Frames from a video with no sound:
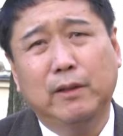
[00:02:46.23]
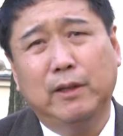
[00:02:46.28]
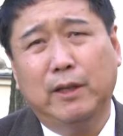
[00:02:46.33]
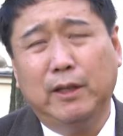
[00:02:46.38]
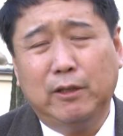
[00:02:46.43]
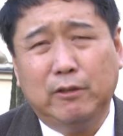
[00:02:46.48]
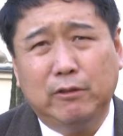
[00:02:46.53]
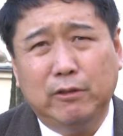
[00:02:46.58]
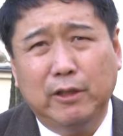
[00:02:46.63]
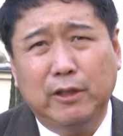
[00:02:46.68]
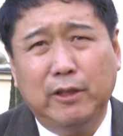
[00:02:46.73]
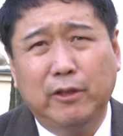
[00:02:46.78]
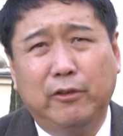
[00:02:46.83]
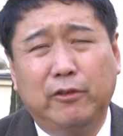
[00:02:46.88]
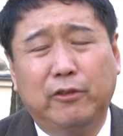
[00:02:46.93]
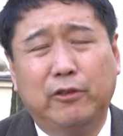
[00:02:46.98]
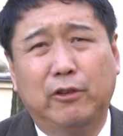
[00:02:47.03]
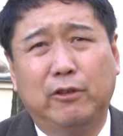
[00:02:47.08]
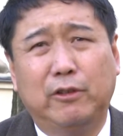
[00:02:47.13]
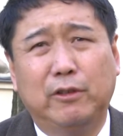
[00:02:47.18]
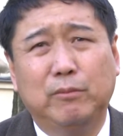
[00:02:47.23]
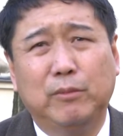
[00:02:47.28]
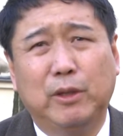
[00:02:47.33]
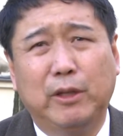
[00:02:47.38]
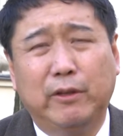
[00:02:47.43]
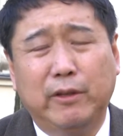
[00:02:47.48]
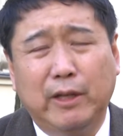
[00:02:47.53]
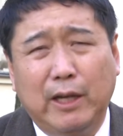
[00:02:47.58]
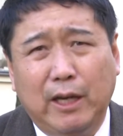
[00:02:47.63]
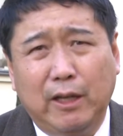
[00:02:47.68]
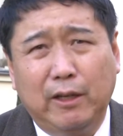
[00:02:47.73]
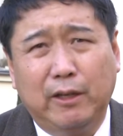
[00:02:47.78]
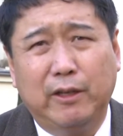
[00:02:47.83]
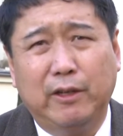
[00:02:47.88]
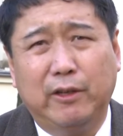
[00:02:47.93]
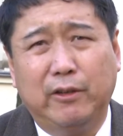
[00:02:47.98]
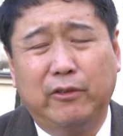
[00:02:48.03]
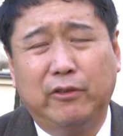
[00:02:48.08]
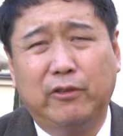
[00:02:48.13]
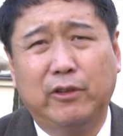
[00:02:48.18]
including certain
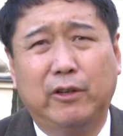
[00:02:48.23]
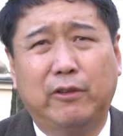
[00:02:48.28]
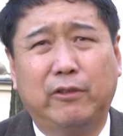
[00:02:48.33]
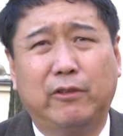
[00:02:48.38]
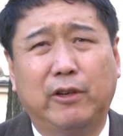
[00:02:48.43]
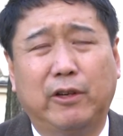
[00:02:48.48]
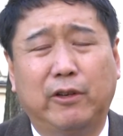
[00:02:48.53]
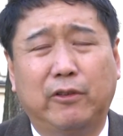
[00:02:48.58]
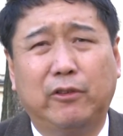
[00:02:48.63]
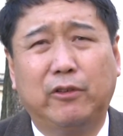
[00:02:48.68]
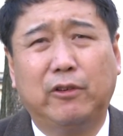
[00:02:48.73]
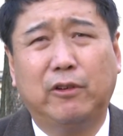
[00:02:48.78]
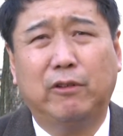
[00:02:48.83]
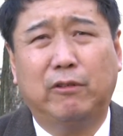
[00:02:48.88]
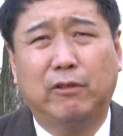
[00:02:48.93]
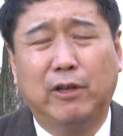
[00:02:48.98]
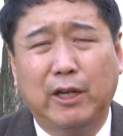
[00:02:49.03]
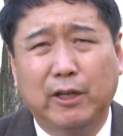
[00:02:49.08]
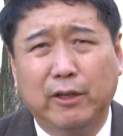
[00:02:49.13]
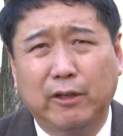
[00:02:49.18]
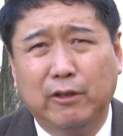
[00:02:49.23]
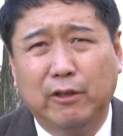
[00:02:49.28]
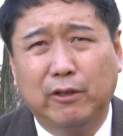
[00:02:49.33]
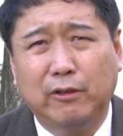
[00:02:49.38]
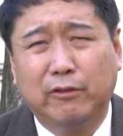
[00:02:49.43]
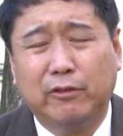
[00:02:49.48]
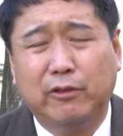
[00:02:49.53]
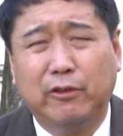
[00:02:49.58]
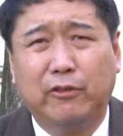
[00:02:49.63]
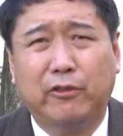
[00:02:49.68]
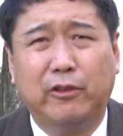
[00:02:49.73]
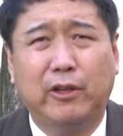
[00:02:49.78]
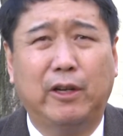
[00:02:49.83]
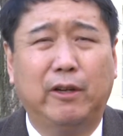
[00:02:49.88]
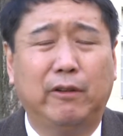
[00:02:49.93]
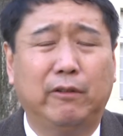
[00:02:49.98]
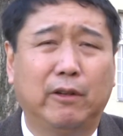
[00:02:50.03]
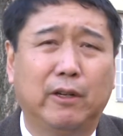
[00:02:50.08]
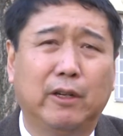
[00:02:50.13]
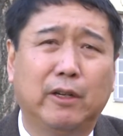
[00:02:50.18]
modalities such as carotid
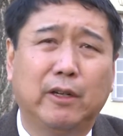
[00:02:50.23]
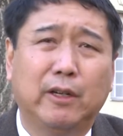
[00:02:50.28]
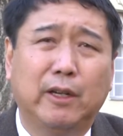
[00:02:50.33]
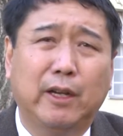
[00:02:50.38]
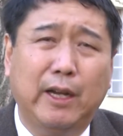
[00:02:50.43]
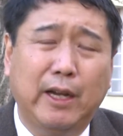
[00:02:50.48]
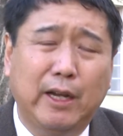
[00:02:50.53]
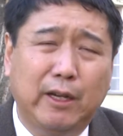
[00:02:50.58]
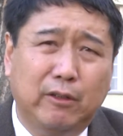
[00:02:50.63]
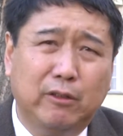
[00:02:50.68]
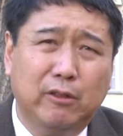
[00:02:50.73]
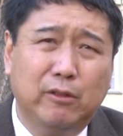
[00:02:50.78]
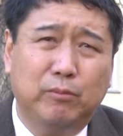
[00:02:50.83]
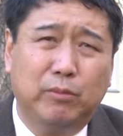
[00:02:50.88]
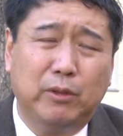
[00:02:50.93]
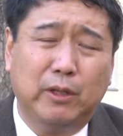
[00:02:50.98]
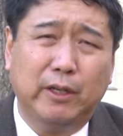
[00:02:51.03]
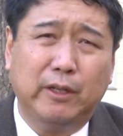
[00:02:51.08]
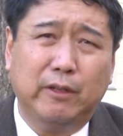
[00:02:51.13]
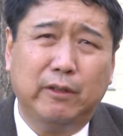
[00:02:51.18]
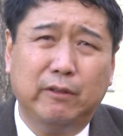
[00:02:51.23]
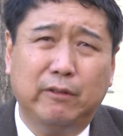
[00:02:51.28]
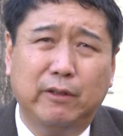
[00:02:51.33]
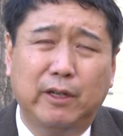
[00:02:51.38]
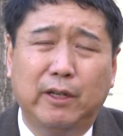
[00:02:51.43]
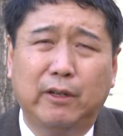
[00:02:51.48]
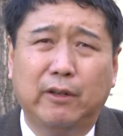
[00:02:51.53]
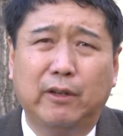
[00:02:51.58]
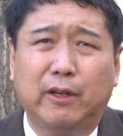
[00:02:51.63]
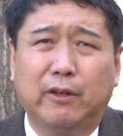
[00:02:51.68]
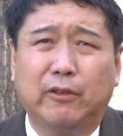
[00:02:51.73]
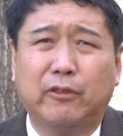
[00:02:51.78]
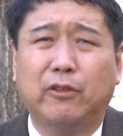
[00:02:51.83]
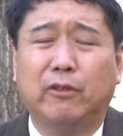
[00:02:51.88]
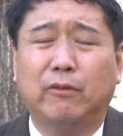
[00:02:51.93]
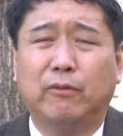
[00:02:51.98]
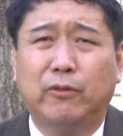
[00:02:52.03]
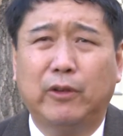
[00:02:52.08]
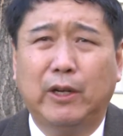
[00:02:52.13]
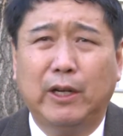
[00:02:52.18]
ultrasound, ankle-brachial index,
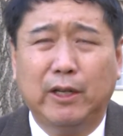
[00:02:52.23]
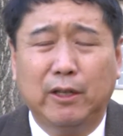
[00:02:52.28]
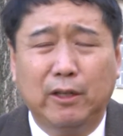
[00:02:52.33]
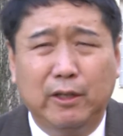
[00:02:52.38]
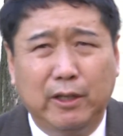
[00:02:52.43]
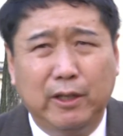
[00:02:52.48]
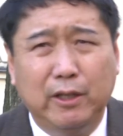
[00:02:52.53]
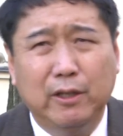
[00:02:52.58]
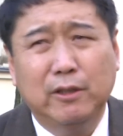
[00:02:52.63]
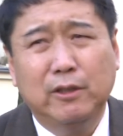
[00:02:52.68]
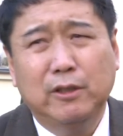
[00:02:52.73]
and finally